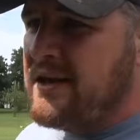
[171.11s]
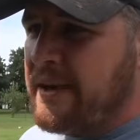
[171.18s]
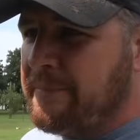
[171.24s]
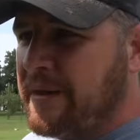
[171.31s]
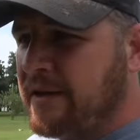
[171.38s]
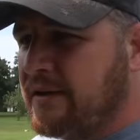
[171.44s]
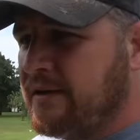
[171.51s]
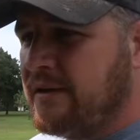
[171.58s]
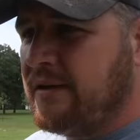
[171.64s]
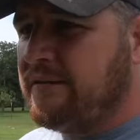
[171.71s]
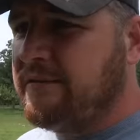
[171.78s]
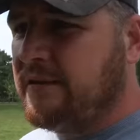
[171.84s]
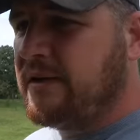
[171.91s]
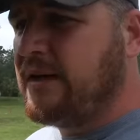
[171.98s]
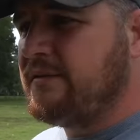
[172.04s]
I'm not gonna
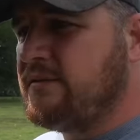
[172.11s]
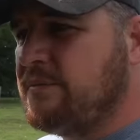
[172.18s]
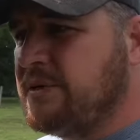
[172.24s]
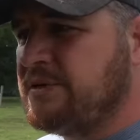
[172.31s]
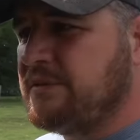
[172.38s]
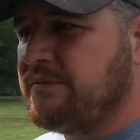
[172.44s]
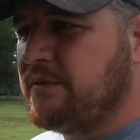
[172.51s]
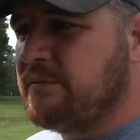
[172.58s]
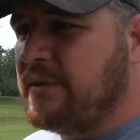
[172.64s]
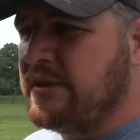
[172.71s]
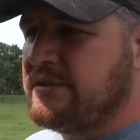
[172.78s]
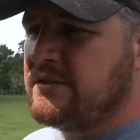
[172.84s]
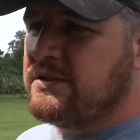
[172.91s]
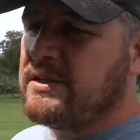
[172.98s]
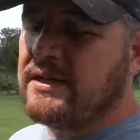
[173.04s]
give you guys too much
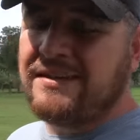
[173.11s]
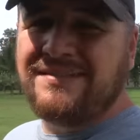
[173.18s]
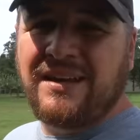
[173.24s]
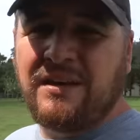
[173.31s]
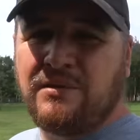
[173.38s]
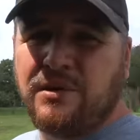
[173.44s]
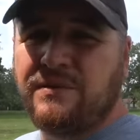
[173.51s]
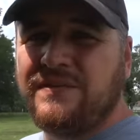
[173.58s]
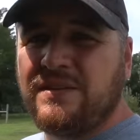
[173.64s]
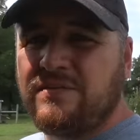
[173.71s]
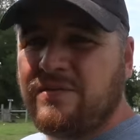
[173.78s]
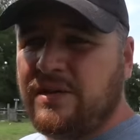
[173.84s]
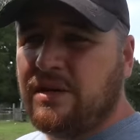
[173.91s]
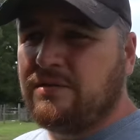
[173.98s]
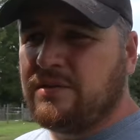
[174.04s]
information yet because I don't know if this
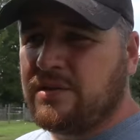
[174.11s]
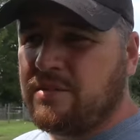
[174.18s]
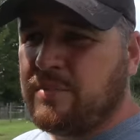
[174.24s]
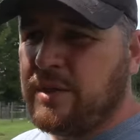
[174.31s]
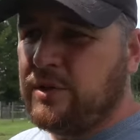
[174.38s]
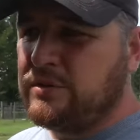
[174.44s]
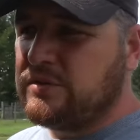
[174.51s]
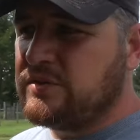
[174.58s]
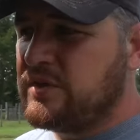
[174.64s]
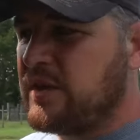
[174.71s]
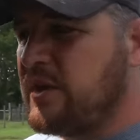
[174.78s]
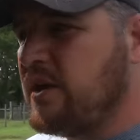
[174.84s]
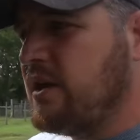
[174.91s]
video is gonna post